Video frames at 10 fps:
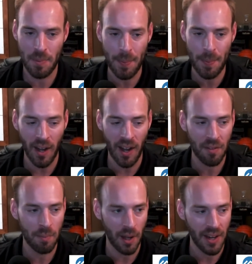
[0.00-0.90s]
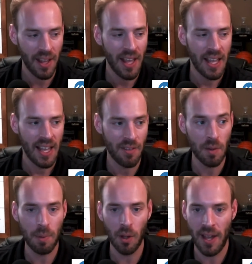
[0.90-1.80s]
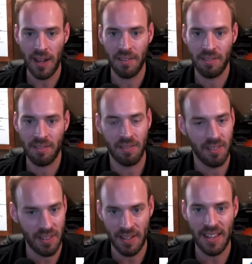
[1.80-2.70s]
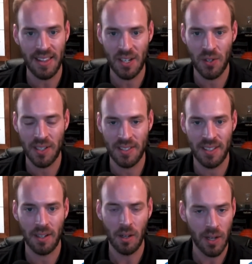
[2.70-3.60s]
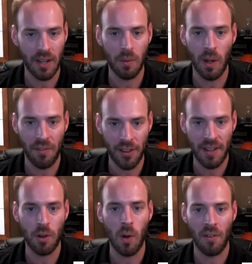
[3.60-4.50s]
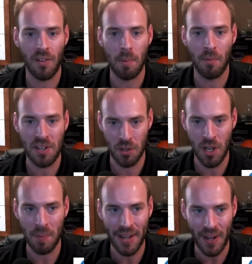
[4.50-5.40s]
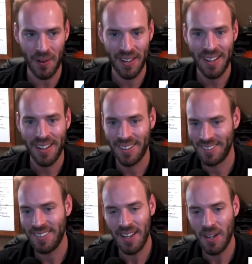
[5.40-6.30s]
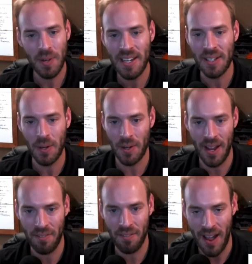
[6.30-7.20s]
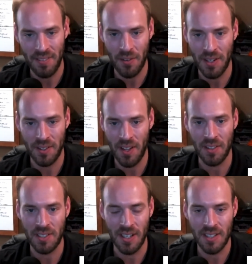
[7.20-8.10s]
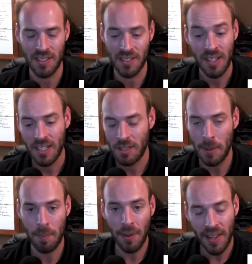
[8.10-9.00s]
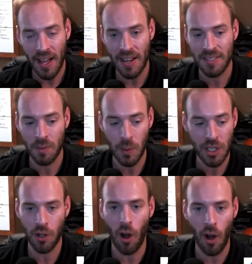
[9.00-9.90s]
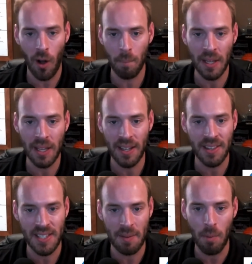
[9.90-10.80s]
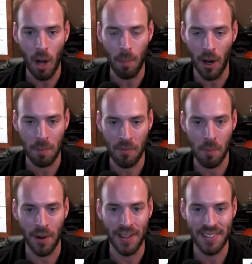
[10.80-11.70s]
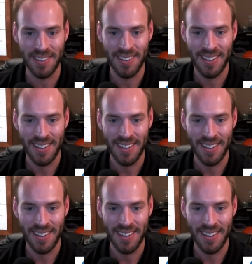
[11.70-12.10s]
people off. But if you can build that, getting that trust, and they're like, okay, well, I feel like I have a qualified professional coming out. They don't need to go to 5 different other sites, because to be completely honest, we should all be in the same ballpark for price.